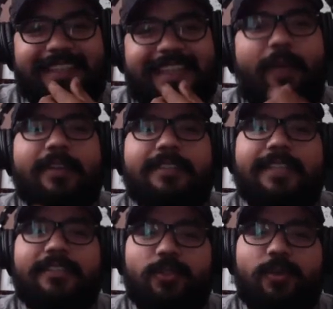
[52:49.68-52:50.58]
Yeah, I watched
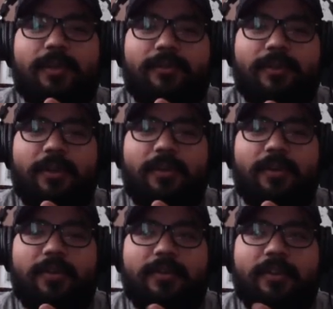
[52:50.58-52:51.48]
like 2 in a
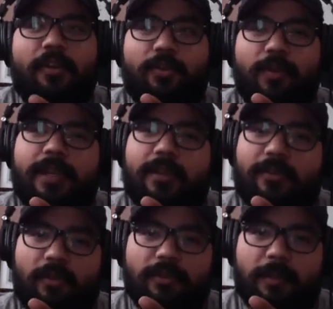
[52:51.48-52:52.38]
row. No, 3 in a
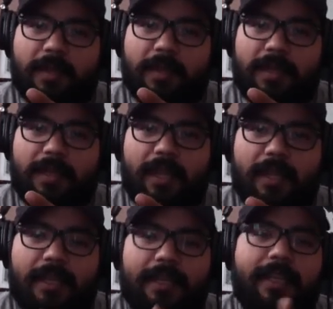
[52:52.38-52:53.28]
row or something like that. And